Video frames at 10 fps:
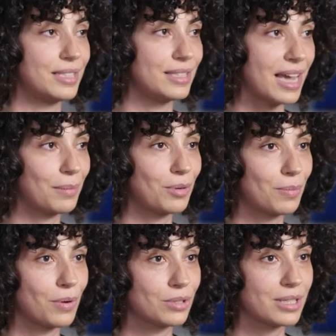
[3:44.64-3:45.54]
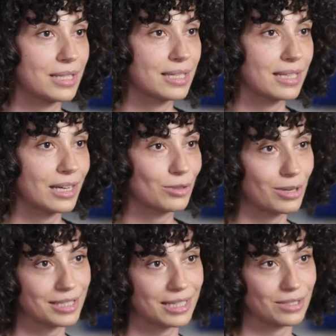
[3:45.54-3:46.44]
design proposals that
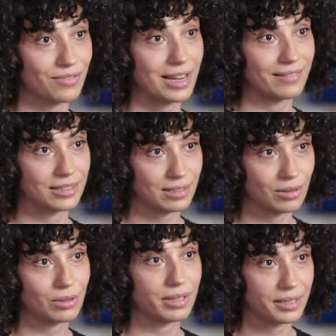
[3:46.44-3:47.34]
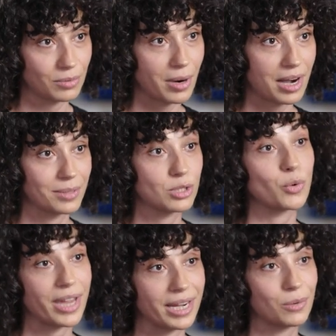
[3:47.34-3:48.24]
actually satisfy all our requirements. We